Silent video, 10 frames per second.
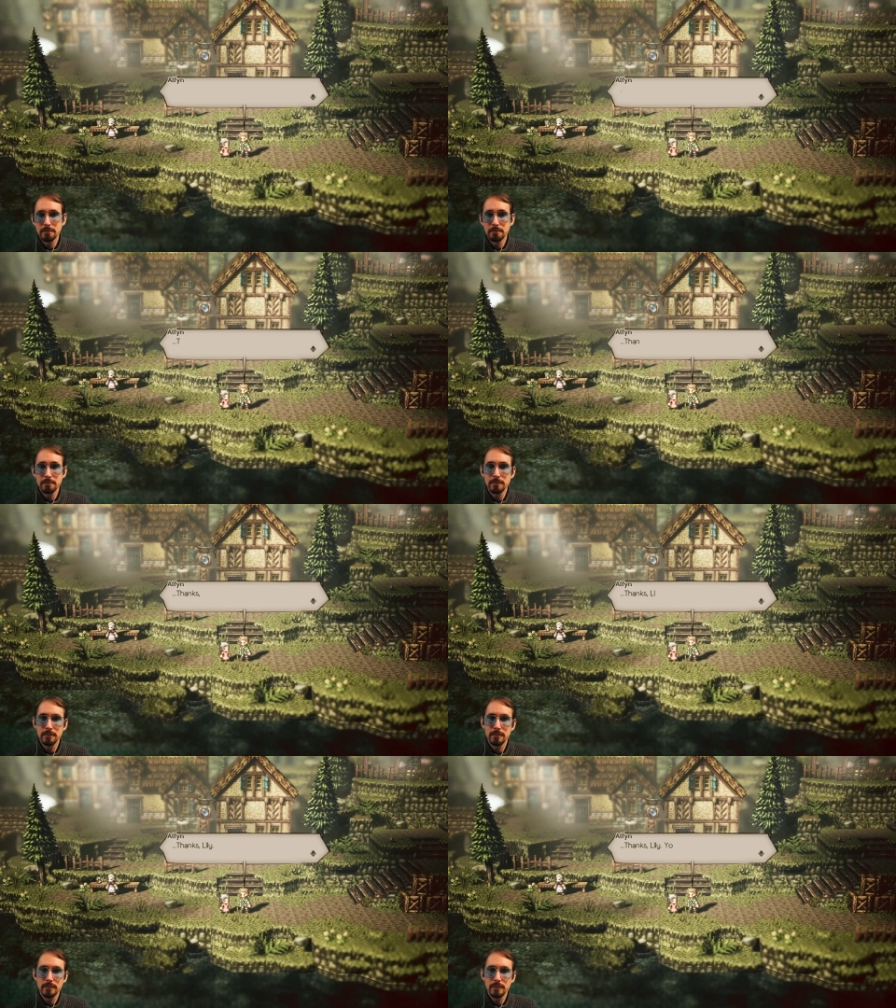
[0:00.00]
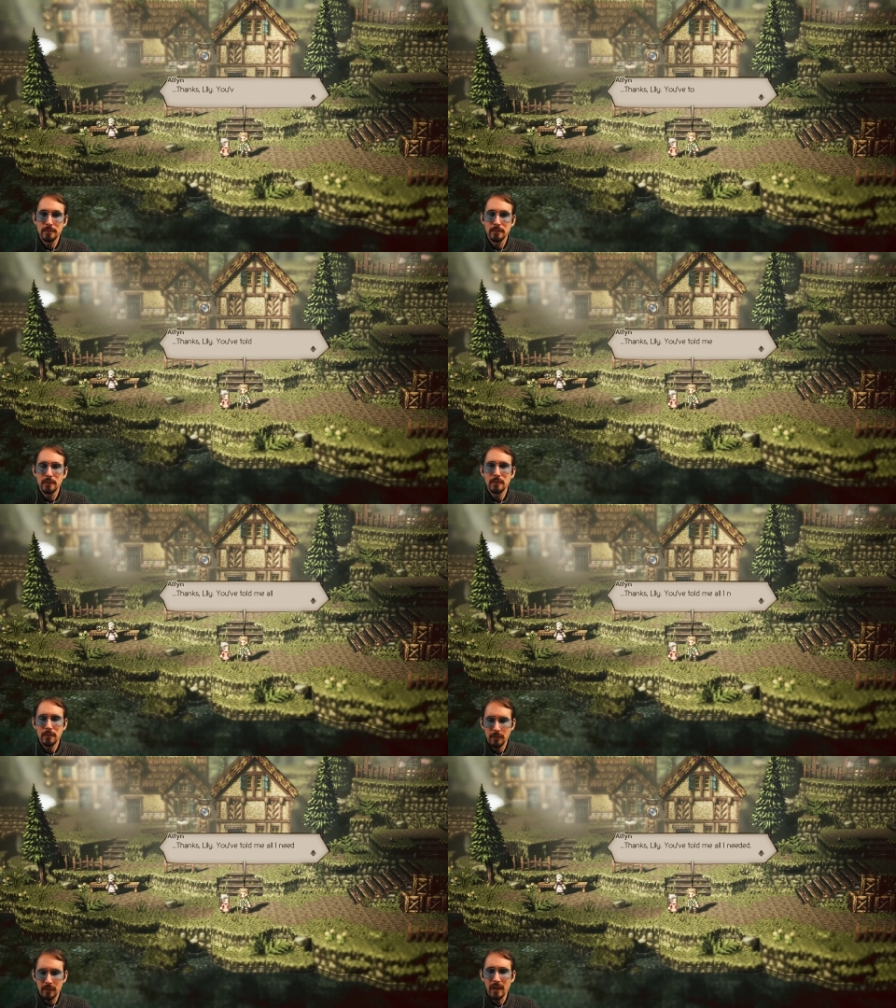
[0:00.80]
I see.
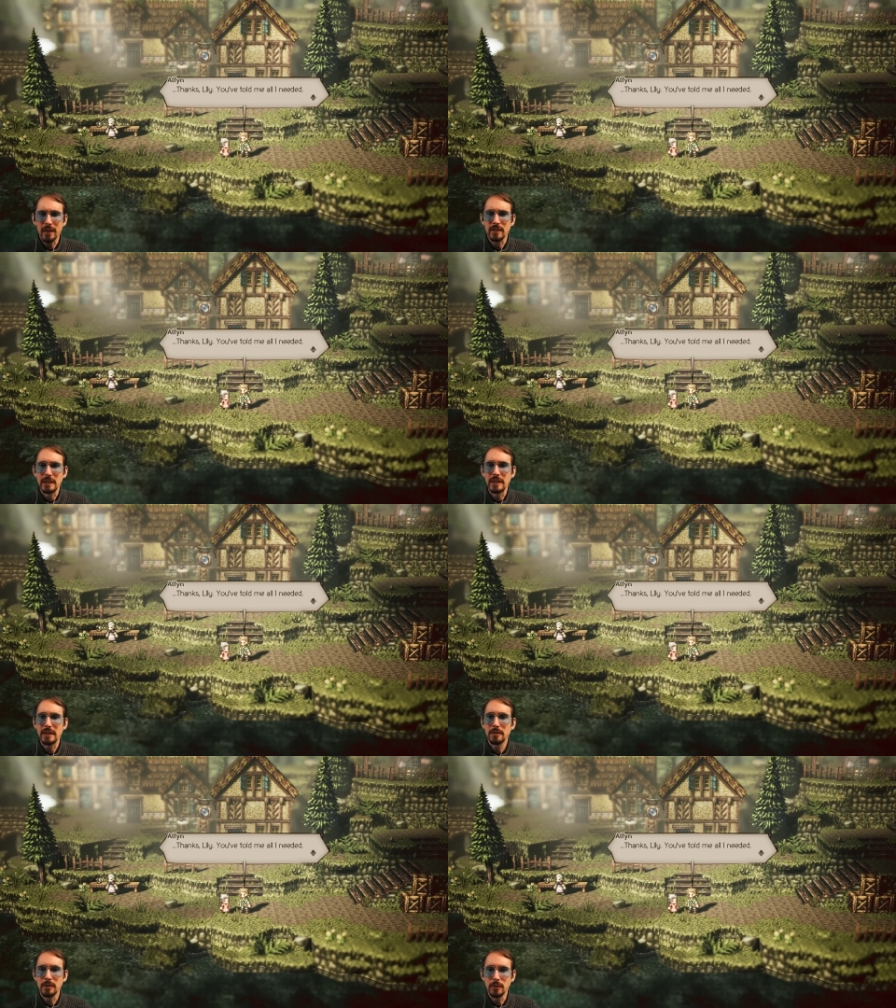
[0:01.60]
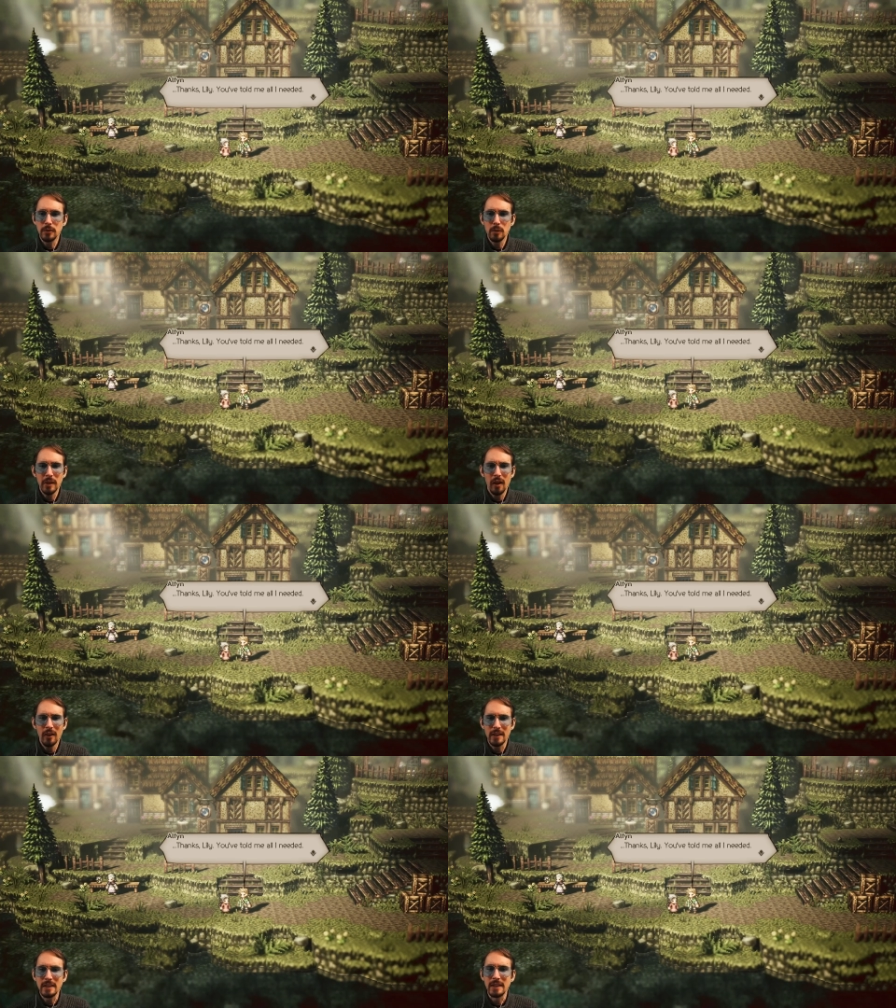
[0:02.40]
Thanks, Lily. You've told me
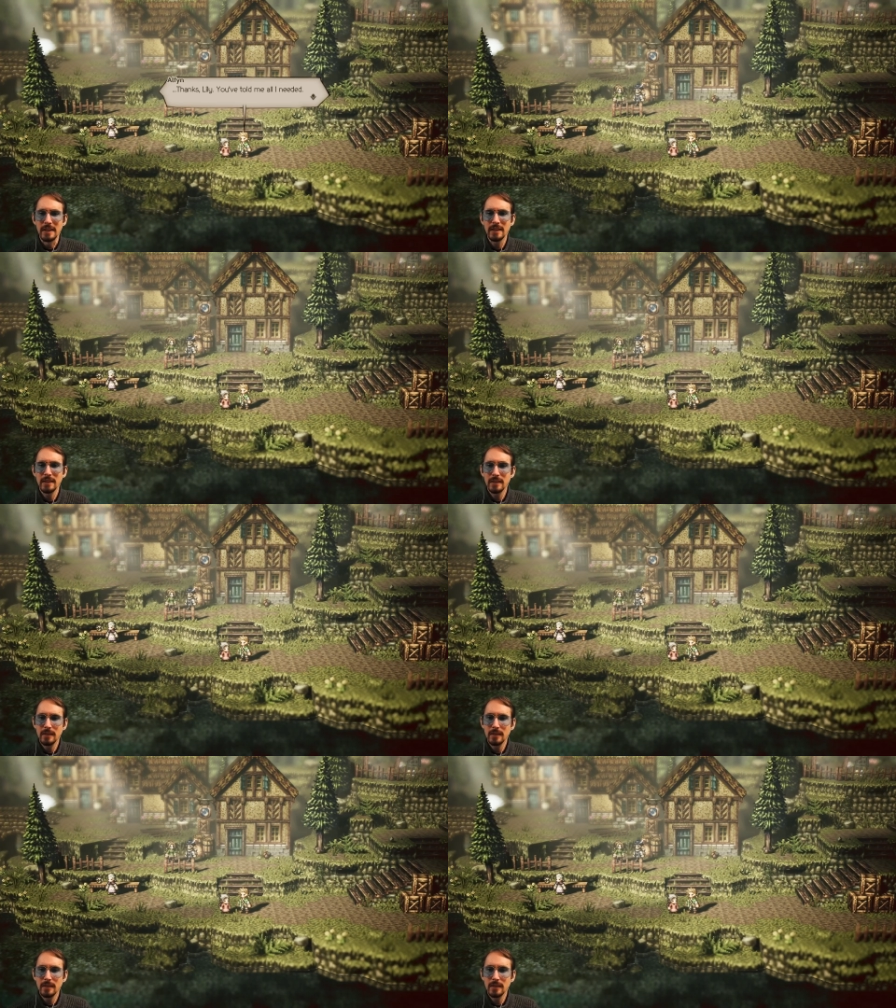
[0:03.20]
all I needed.